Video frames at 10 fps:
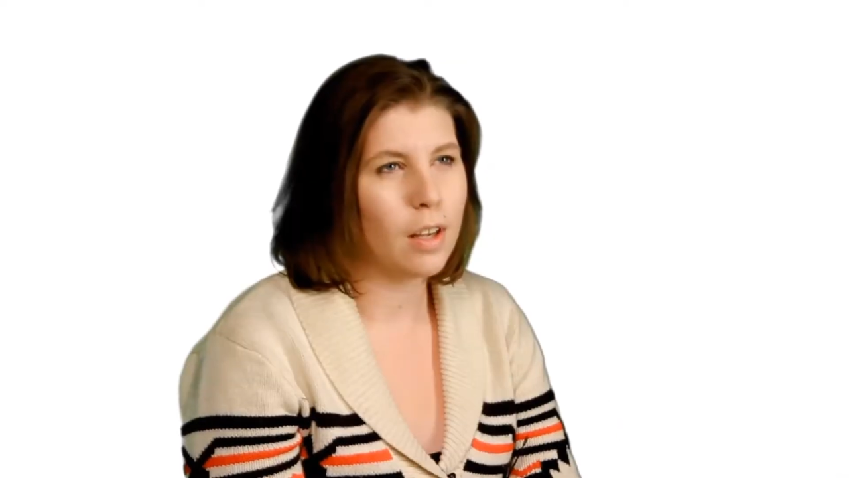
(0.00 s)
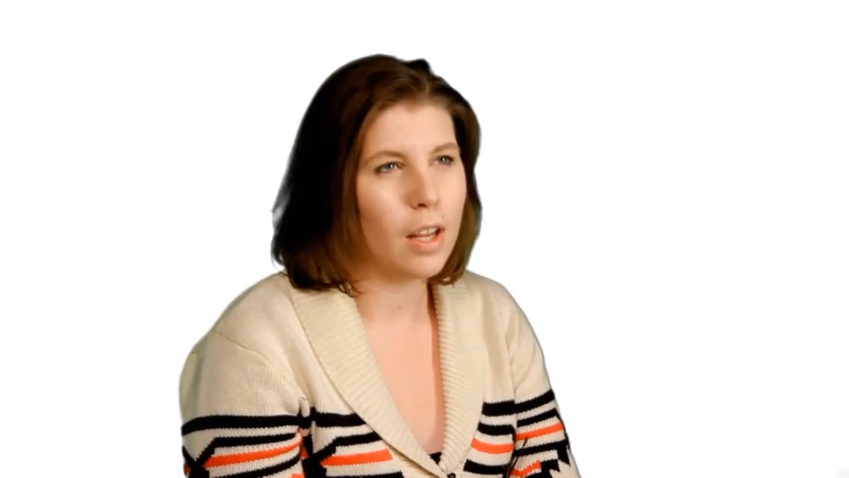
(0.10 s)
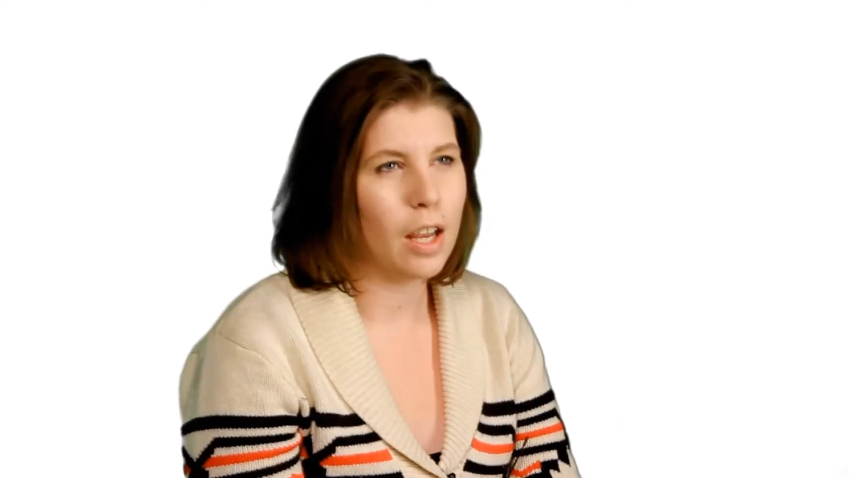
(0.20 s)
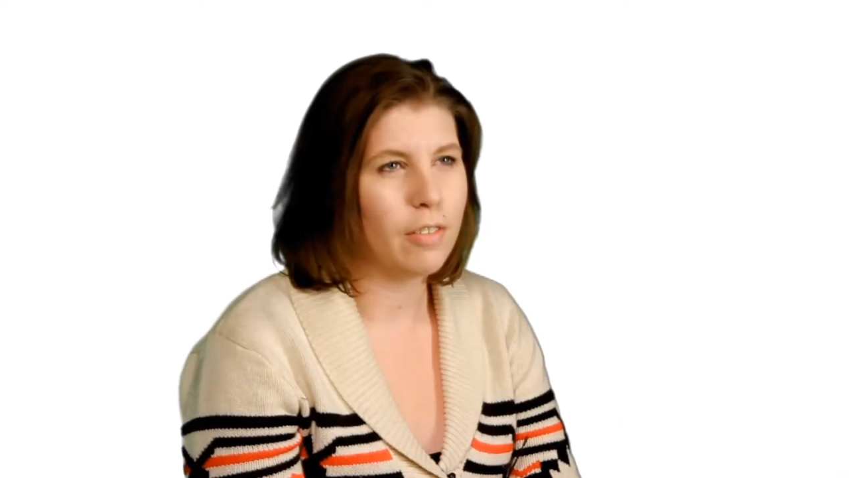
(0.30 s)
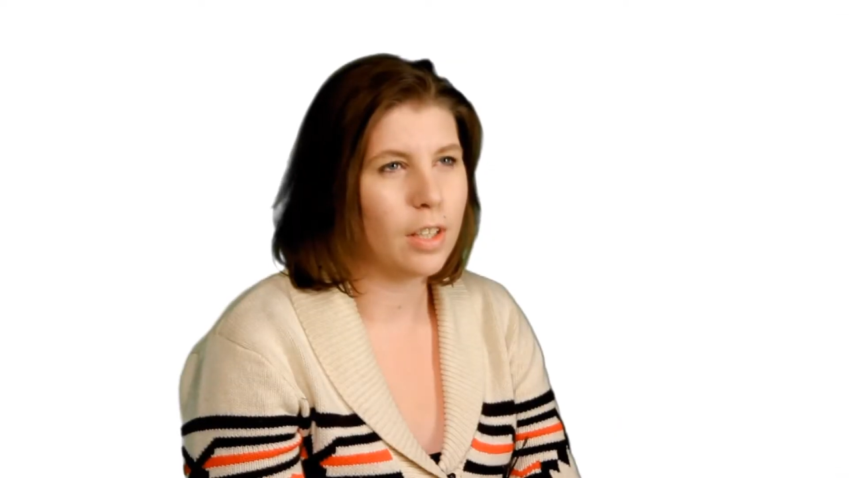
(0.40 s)
and
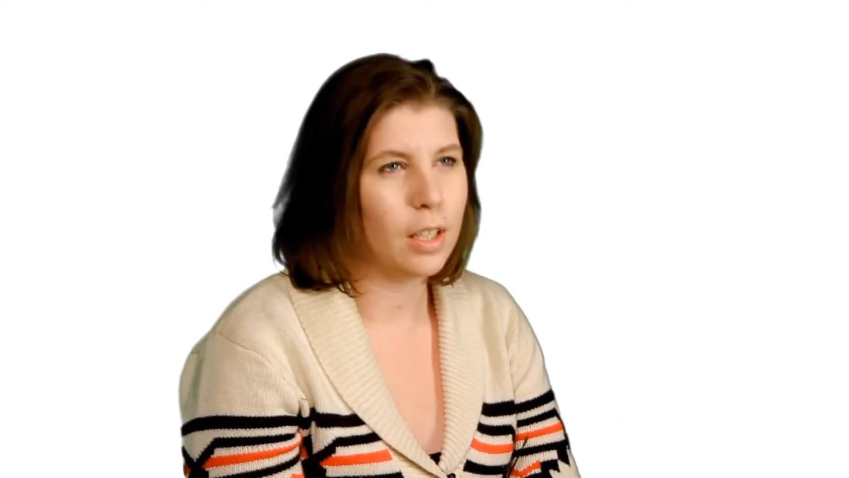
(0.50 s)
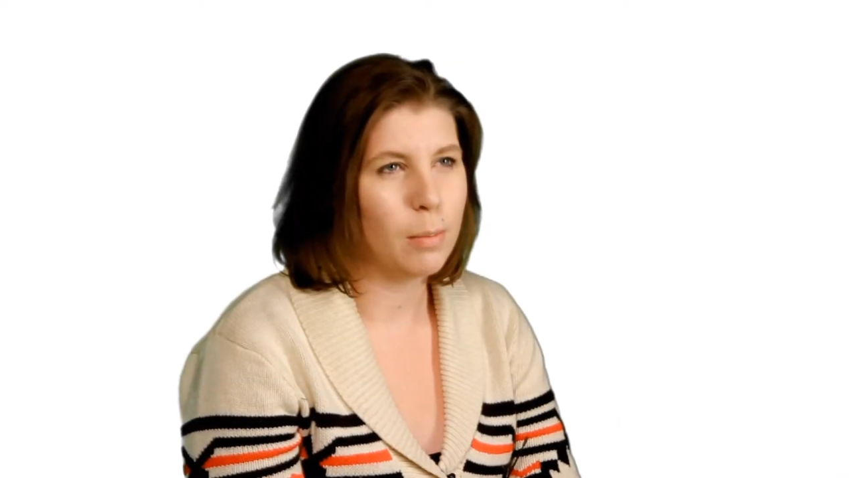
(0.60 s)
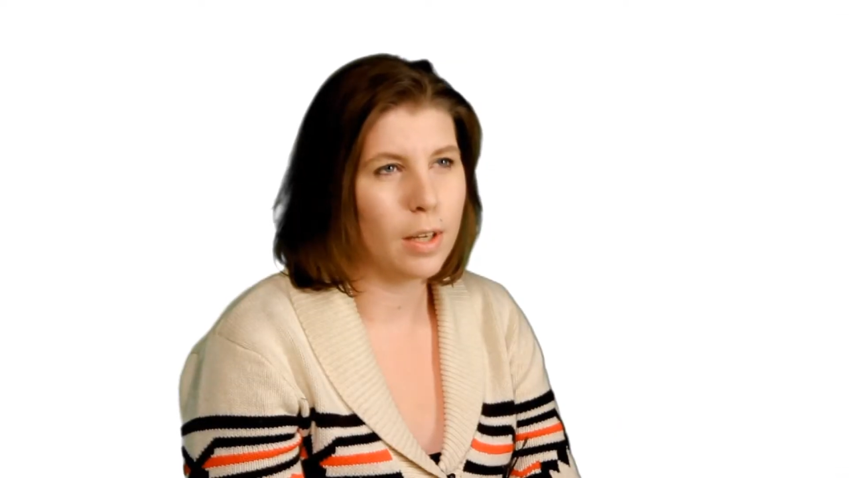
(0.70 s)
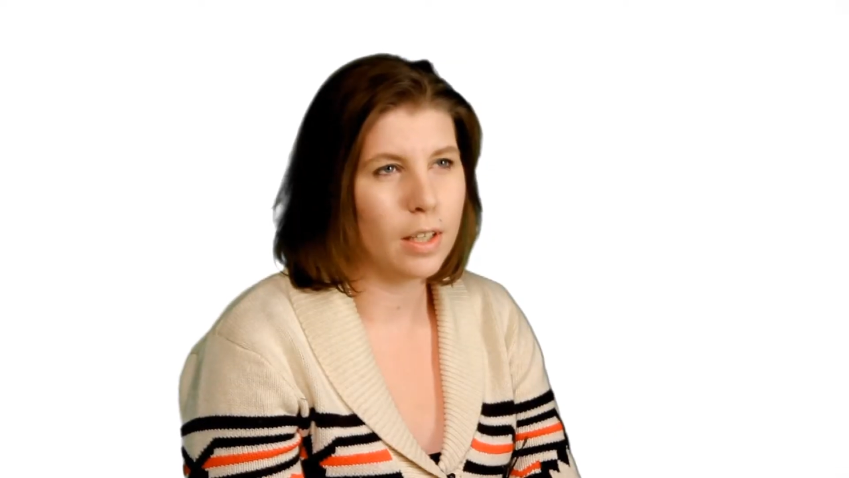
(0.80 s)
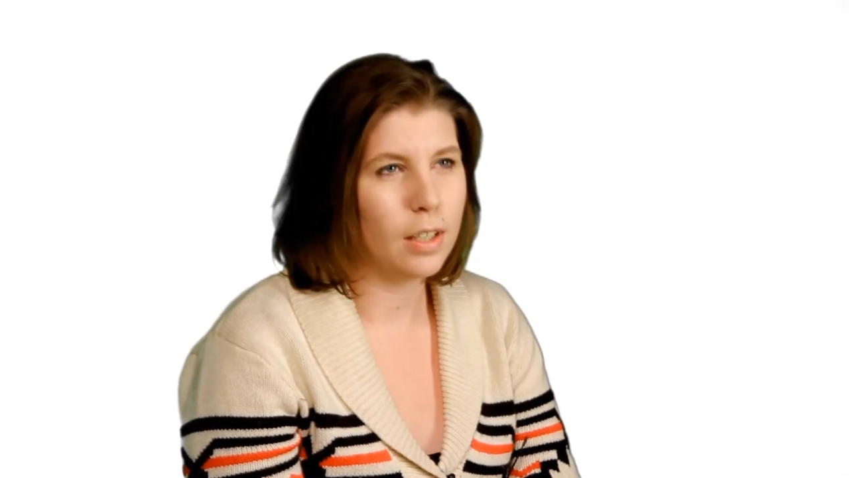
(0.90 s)
not having
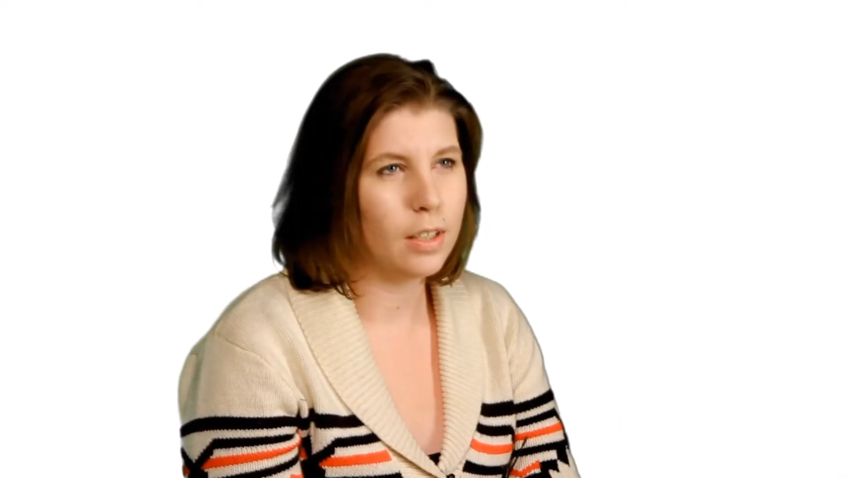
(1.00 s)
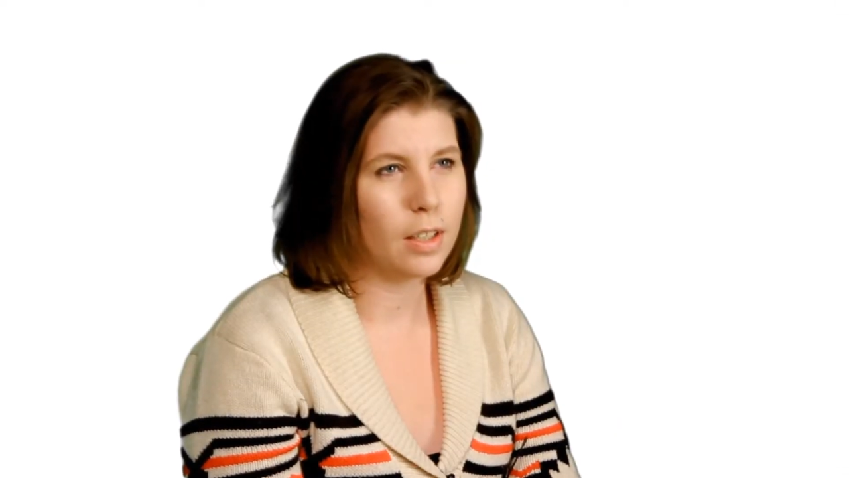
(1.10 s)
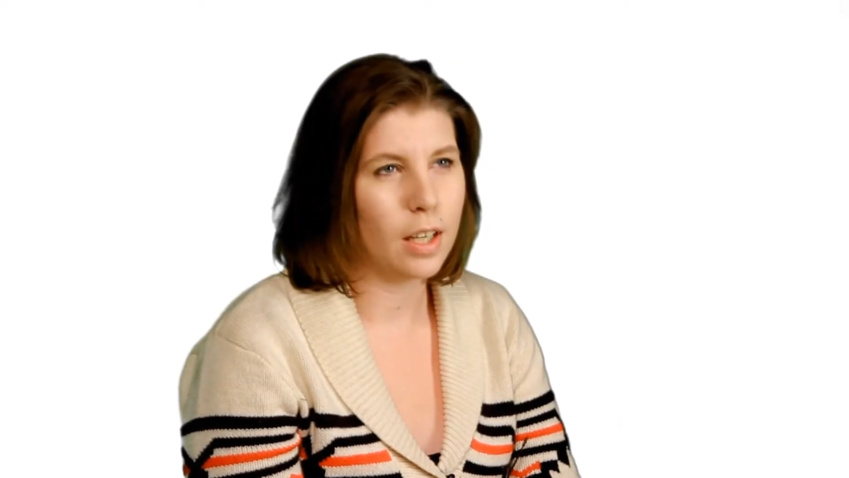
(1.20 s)
anybody